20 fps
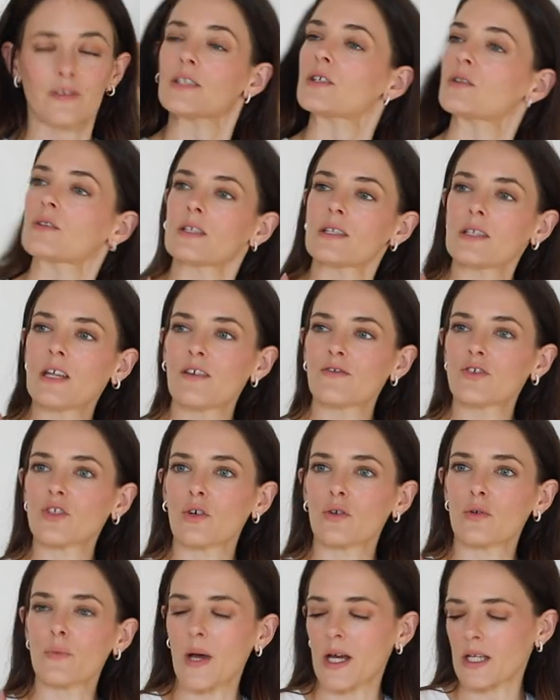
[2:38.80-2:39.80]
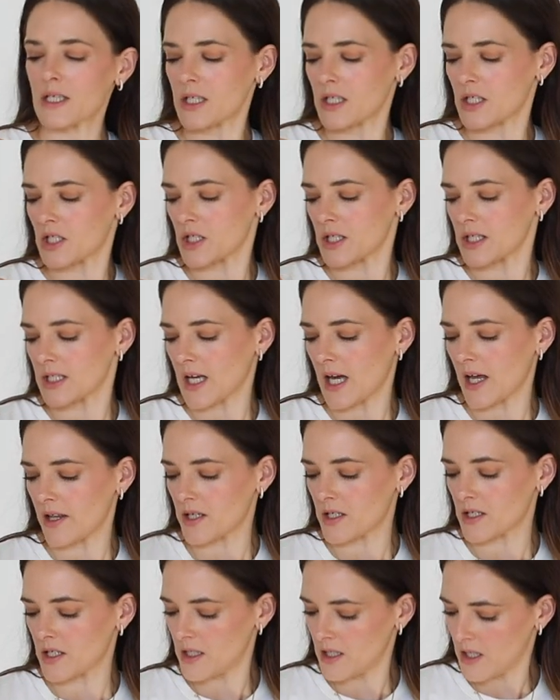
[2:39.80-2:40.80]
So it doesn't have shoulder pads, it's just
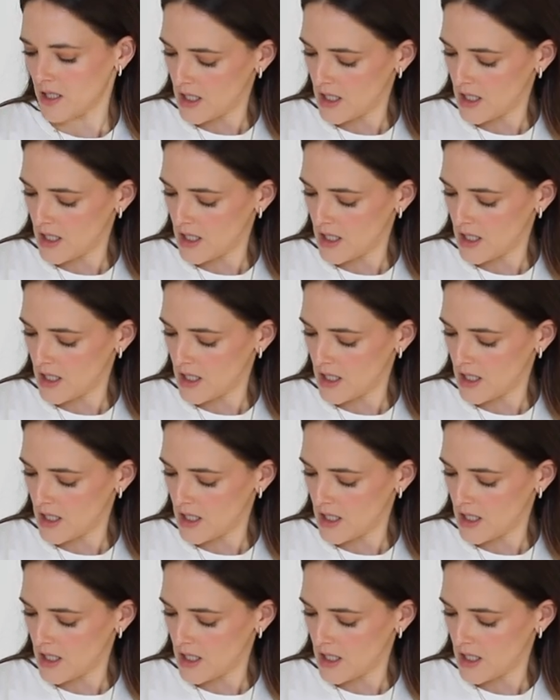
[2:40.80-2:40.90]
gathered